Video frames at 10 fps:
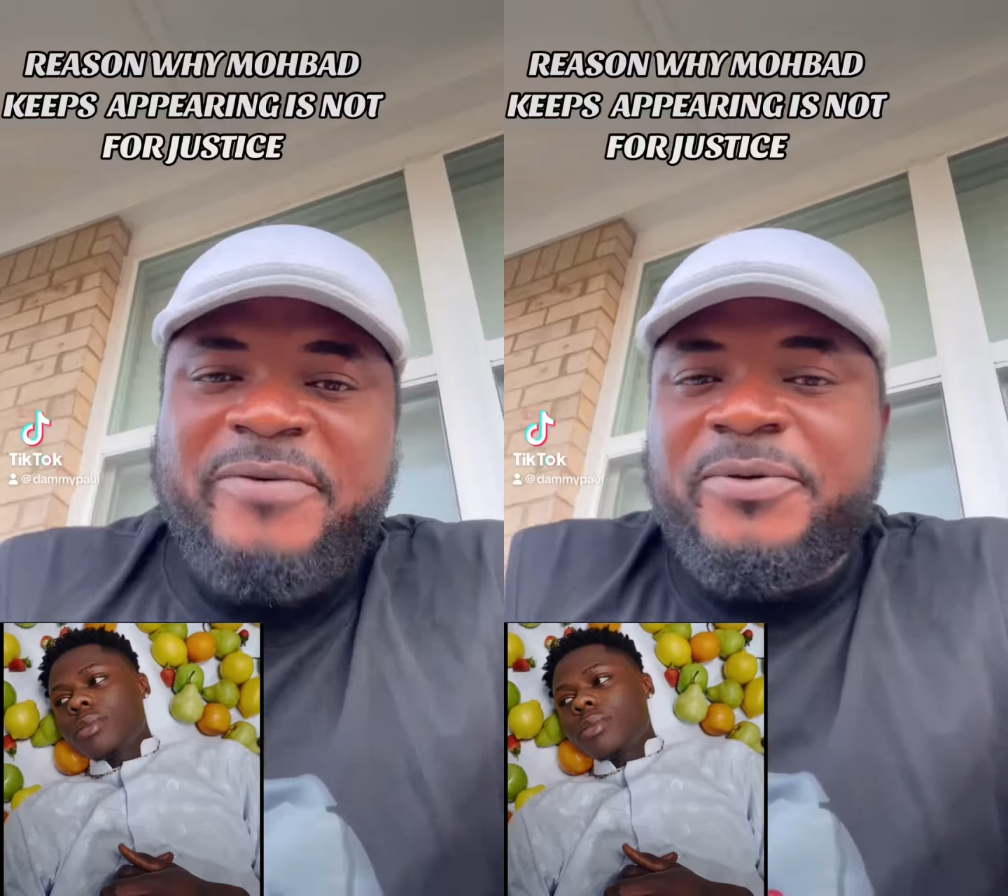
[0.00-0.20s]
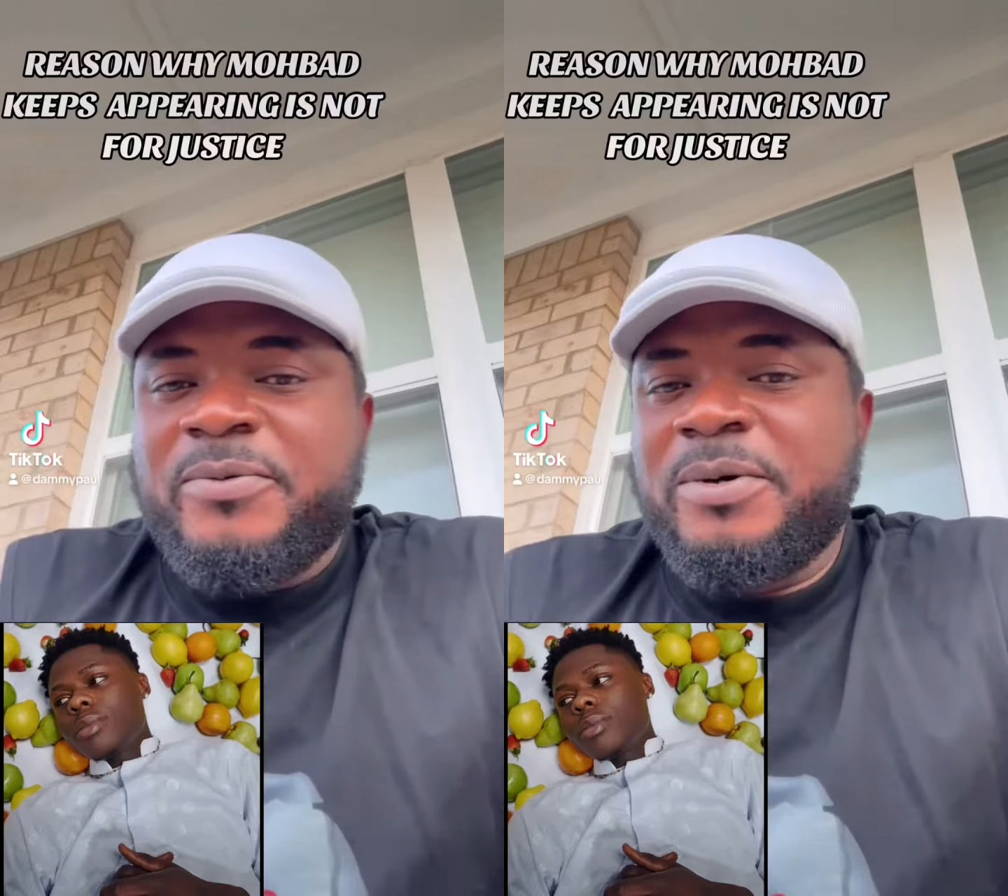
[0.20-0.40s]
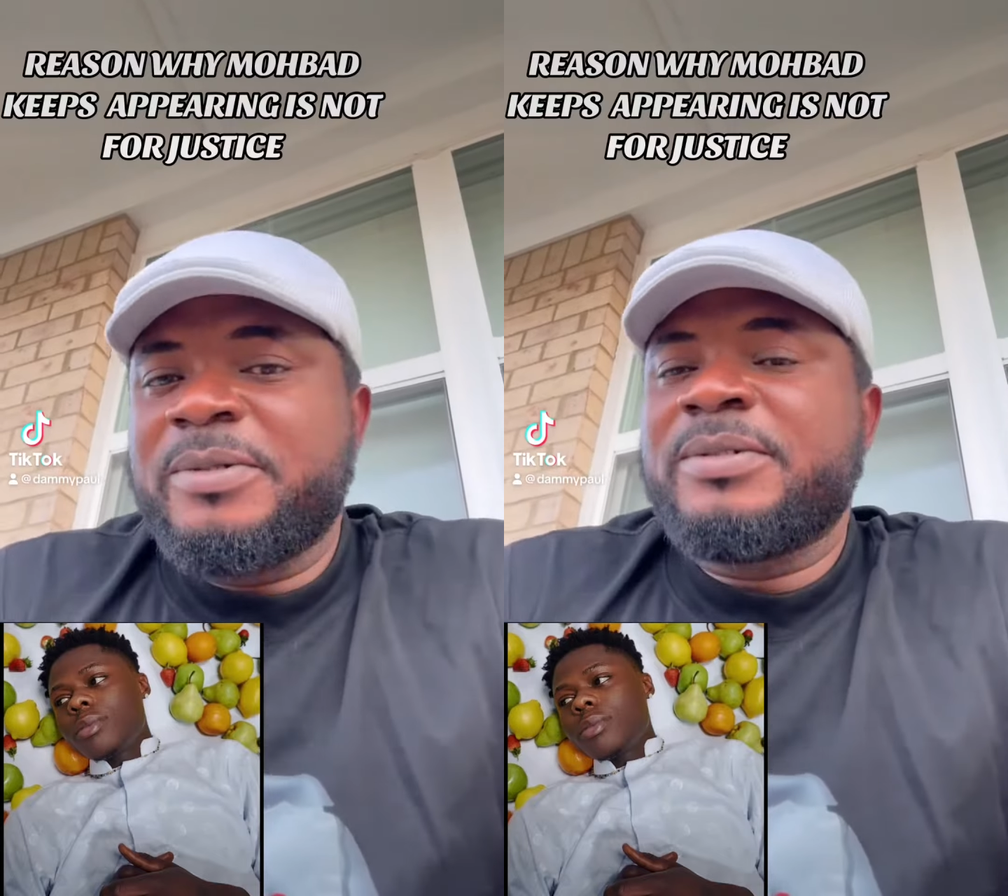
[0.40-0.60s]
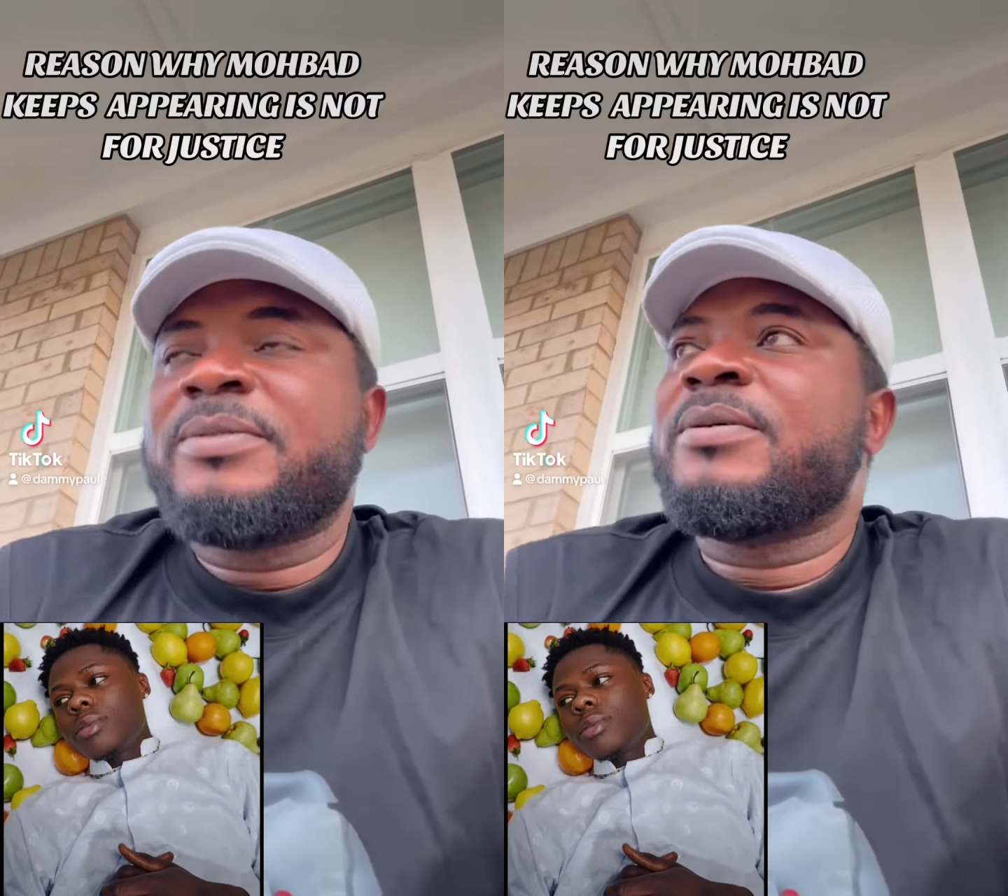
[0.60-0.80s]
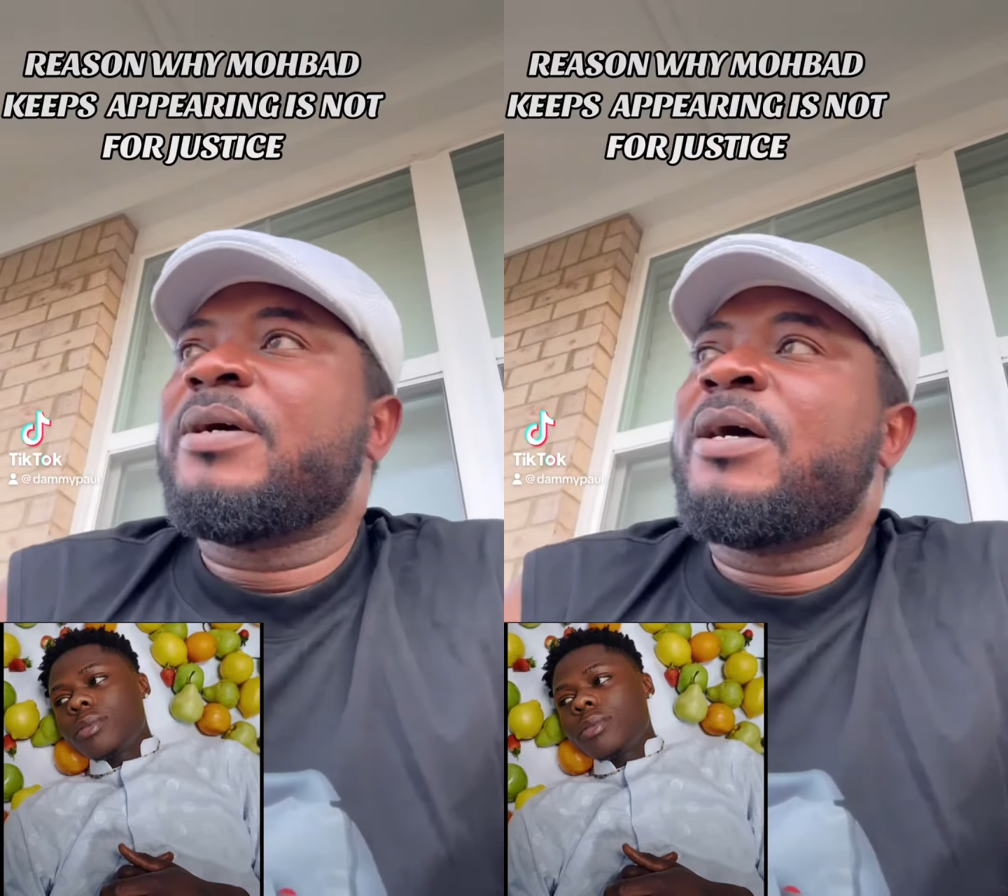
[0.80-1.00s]
everyone,
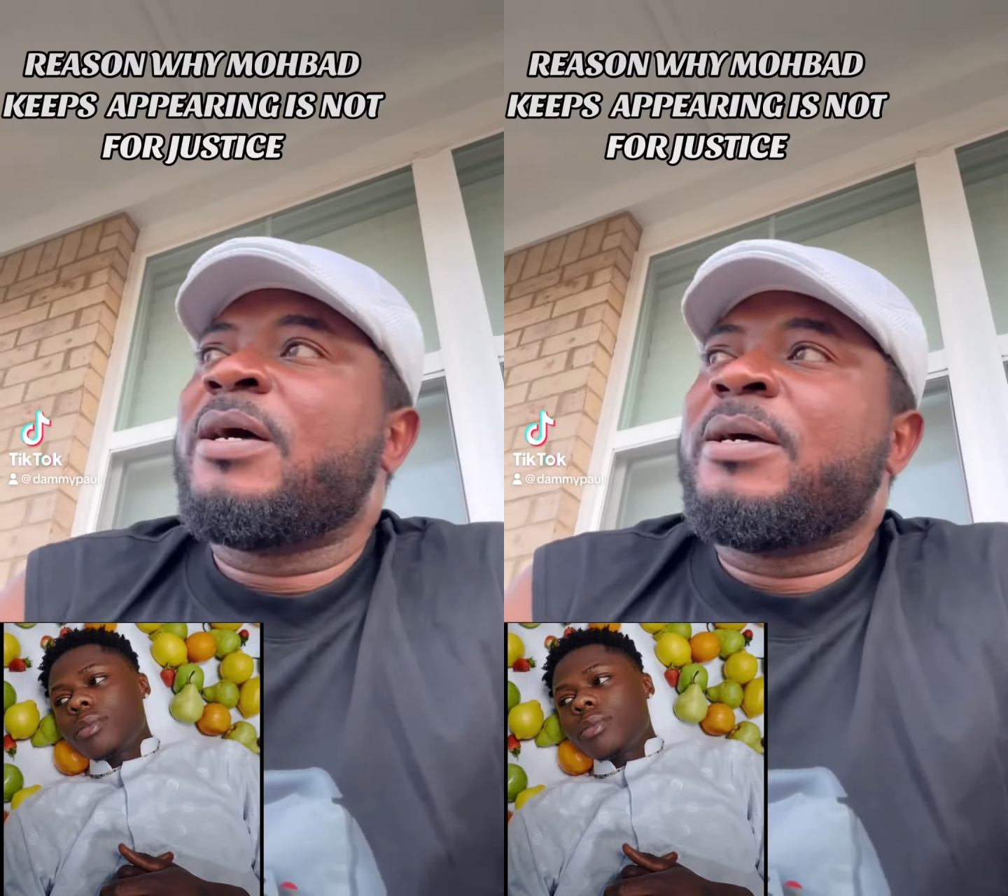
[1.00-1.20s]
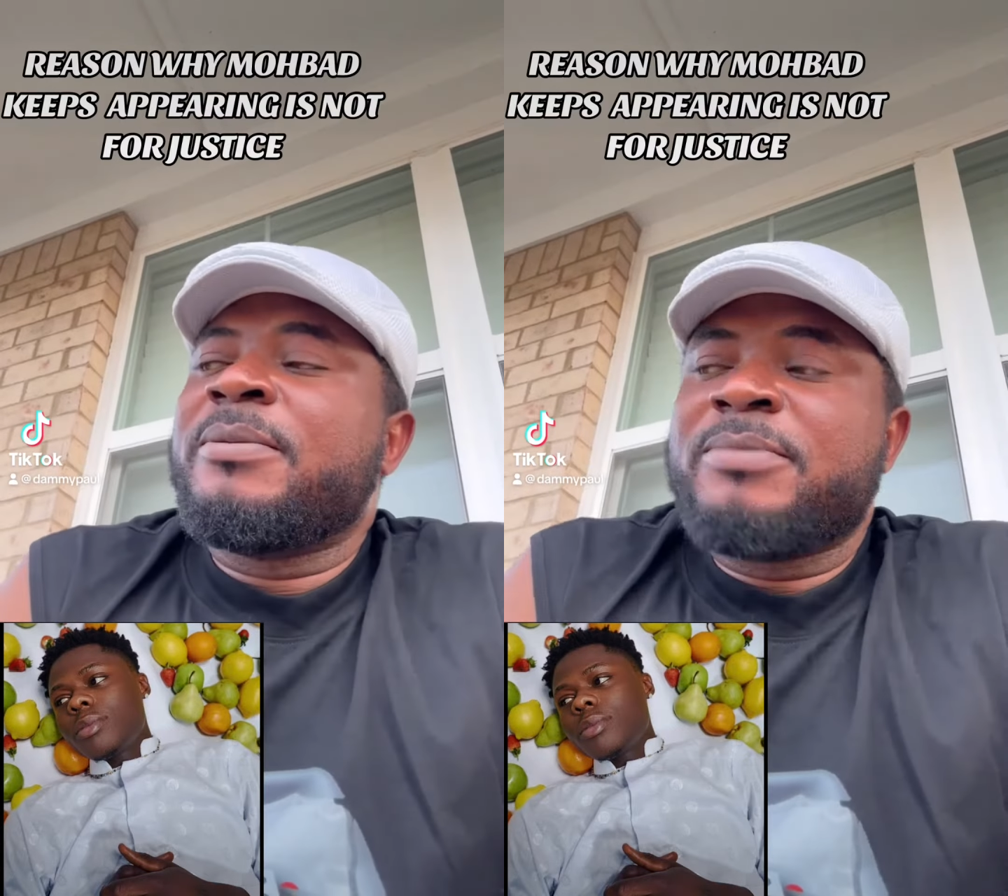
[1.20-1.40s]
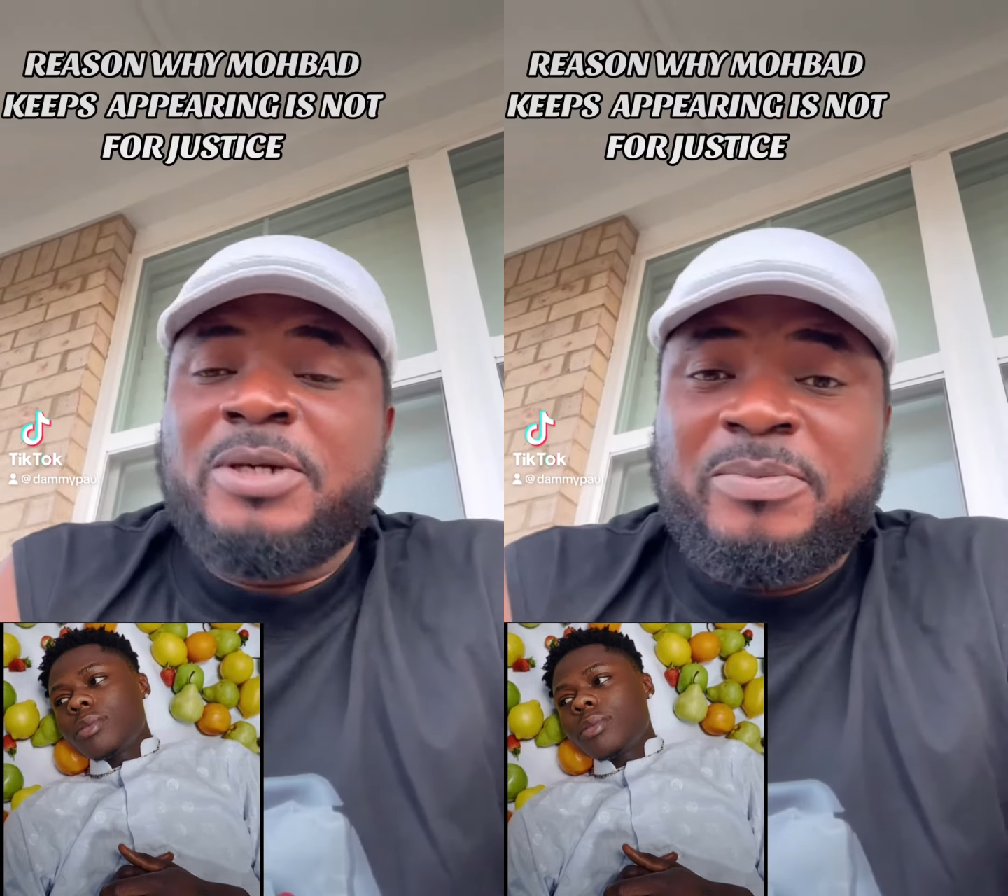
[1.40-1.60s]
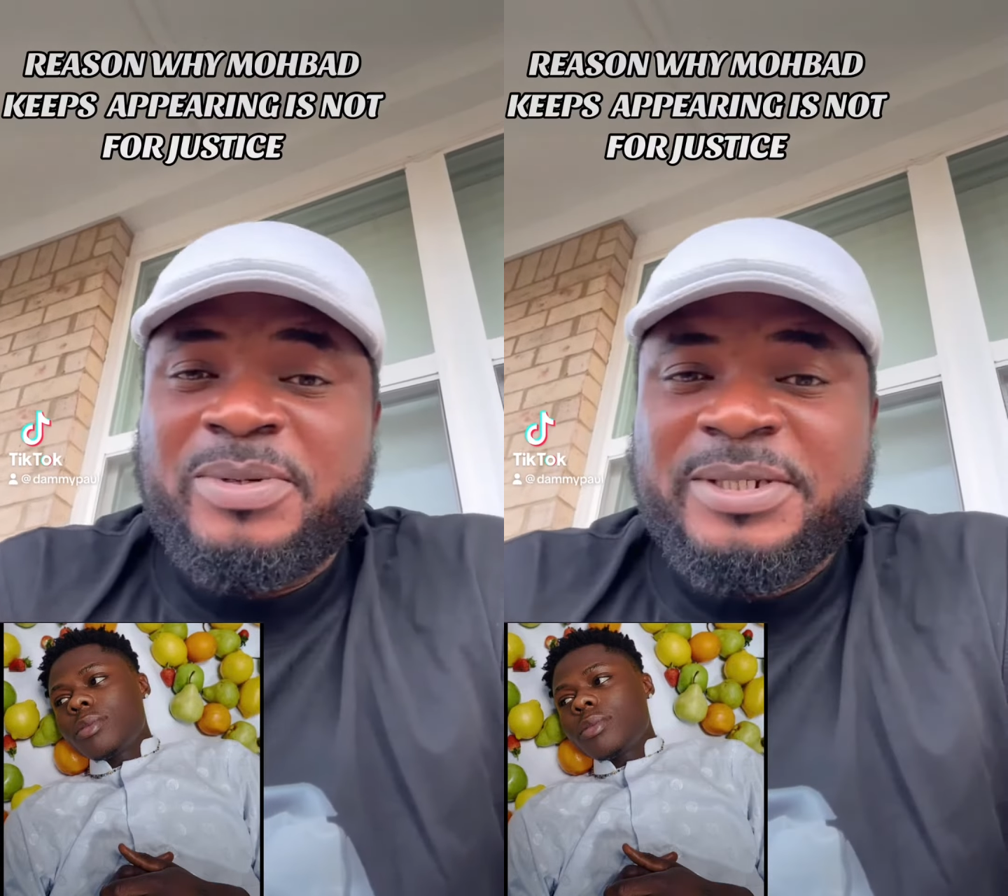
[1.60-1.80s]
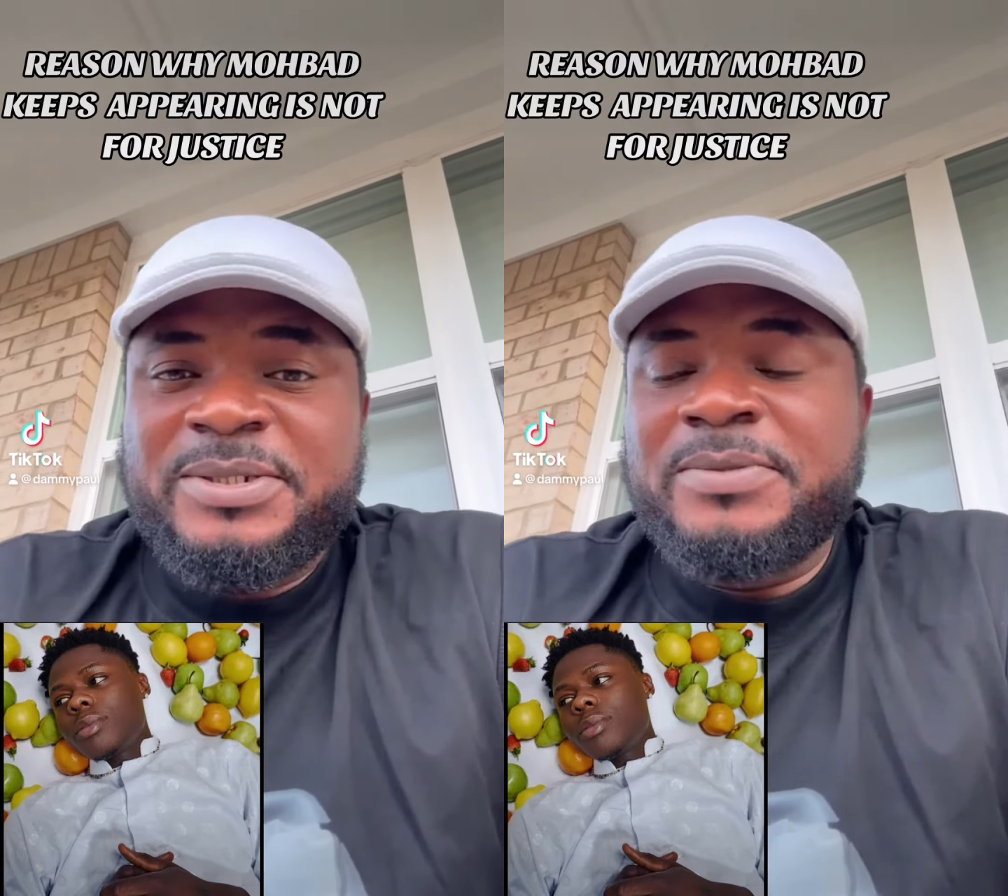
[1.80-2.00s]
God
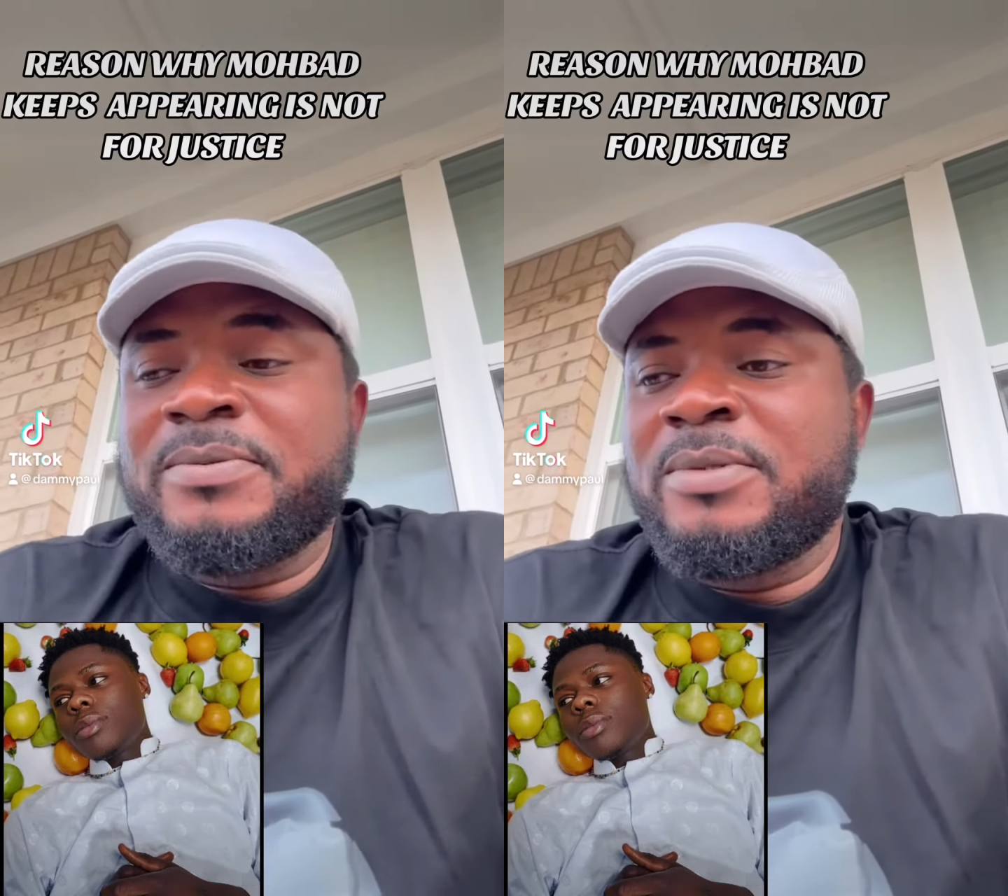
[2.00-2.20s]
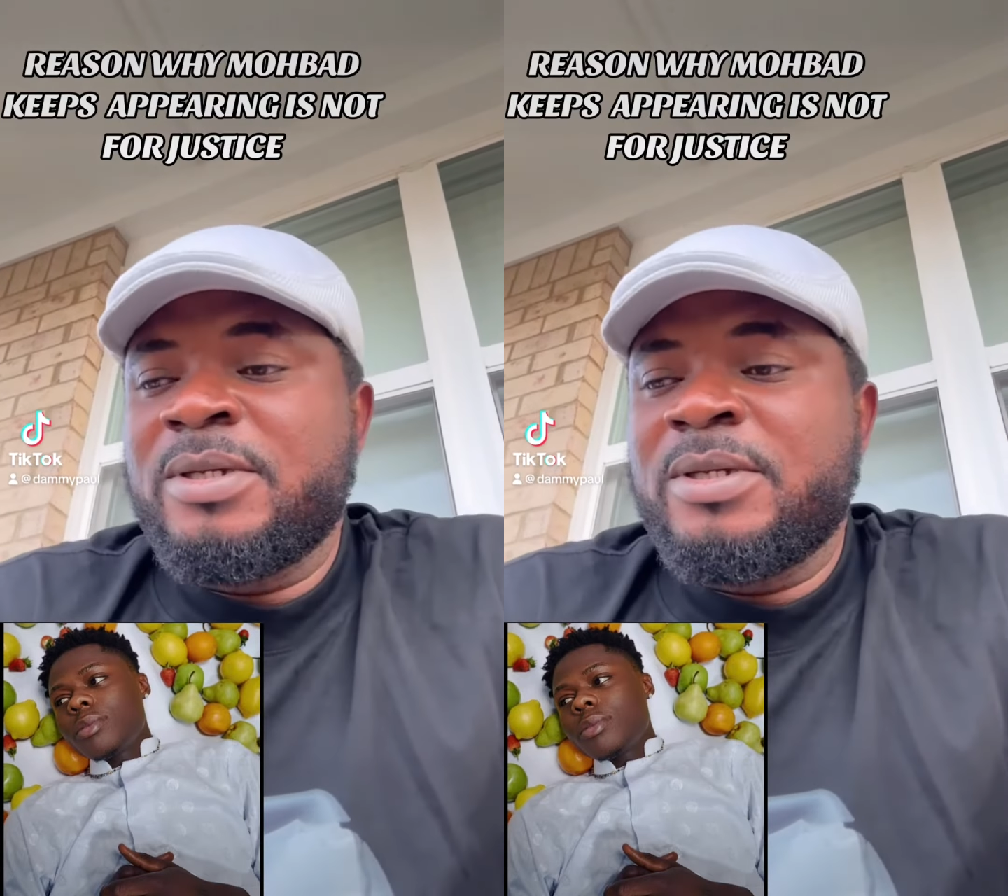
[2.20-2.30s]
bless you.